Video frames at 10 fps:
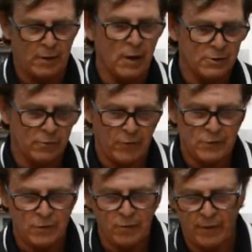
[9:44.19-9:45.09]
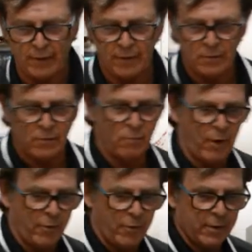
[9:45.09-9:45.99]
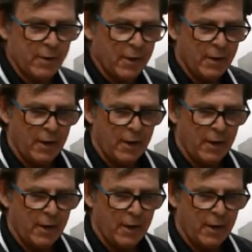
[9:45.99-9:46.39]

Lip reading: conservation thing. Rather than